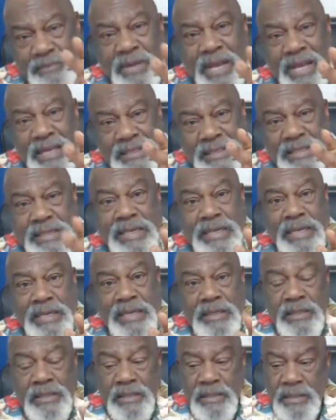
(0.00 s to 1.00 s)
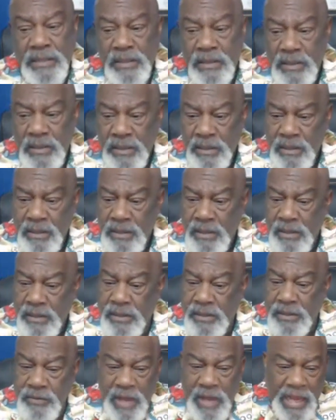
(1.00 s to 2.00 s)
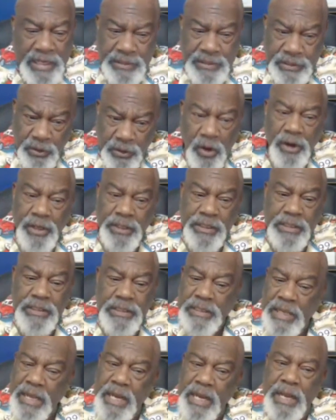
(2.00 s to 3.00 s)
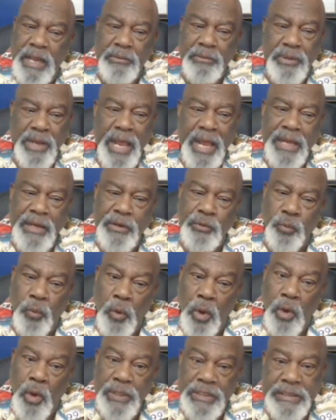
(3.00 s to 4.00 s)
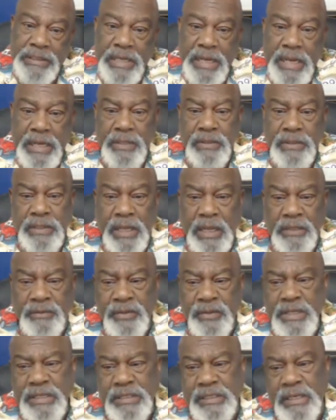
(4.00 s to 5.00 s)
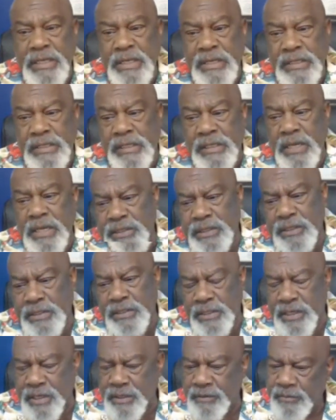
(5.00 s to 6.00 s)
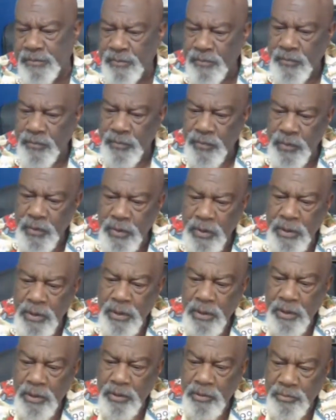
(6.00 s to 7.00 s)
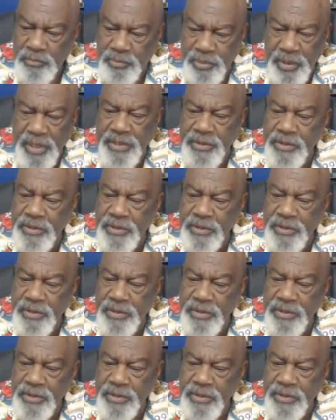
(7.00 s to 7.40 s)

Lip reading: I started to say that, but I didn't want to say it because I was going to say you said some crazy shit. But you sound like you do.